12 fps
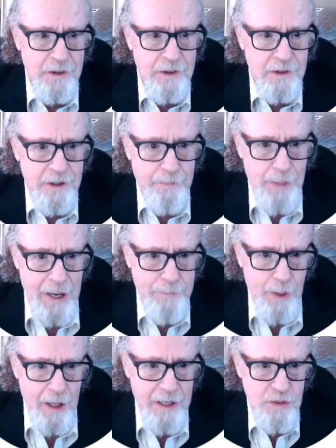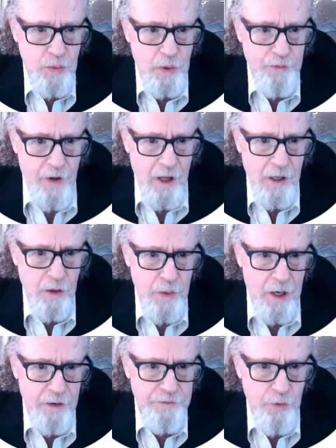The pipelines will follow
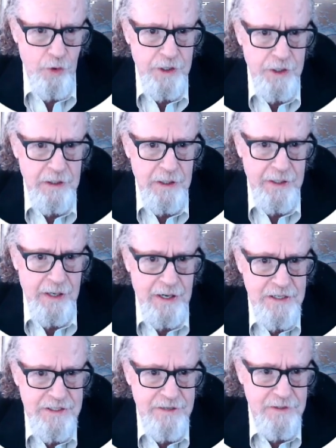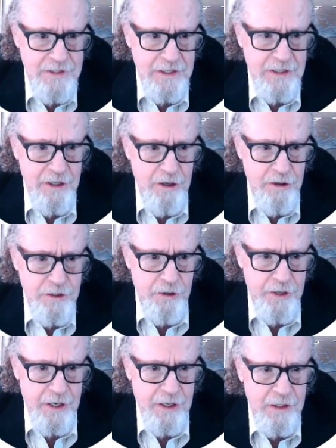Route 40 and I-17 in
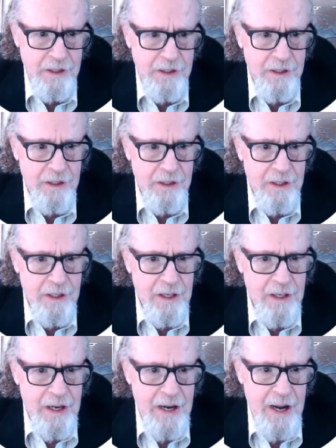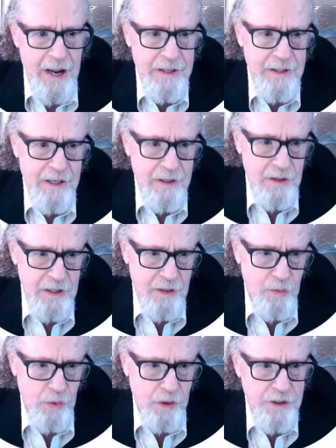Arizona, and
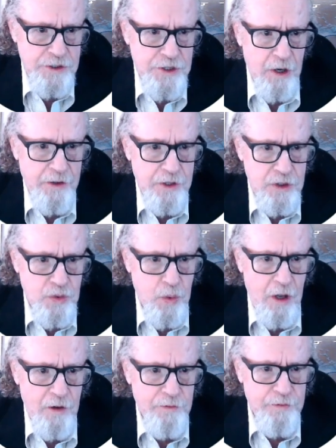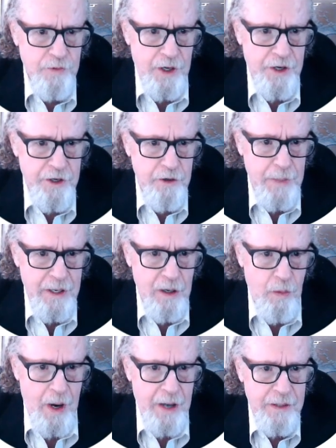it will install the 1,200
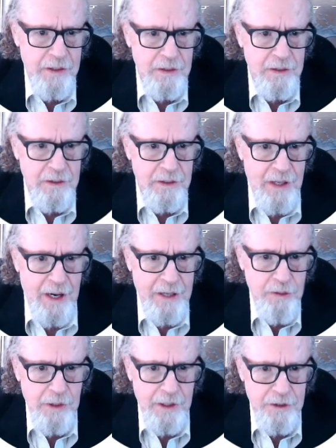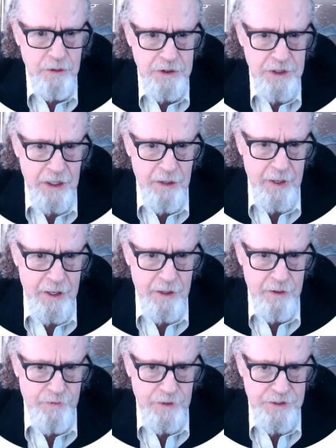megawatt hydroelectric
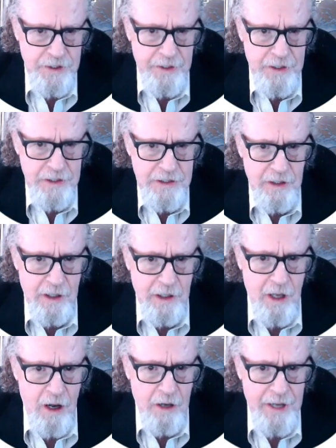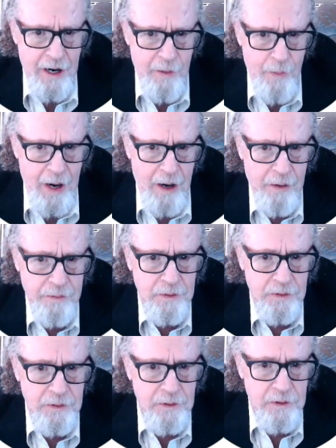generator facilities along that route,
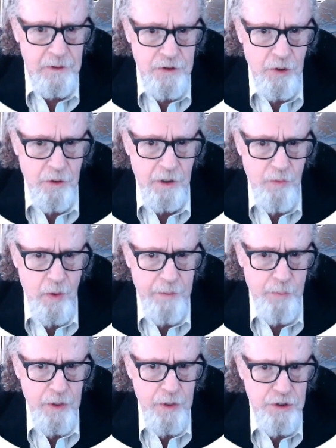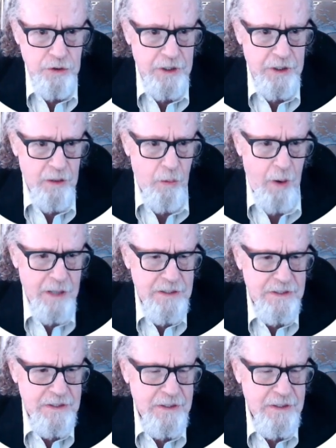total of 1.2 gigawatts.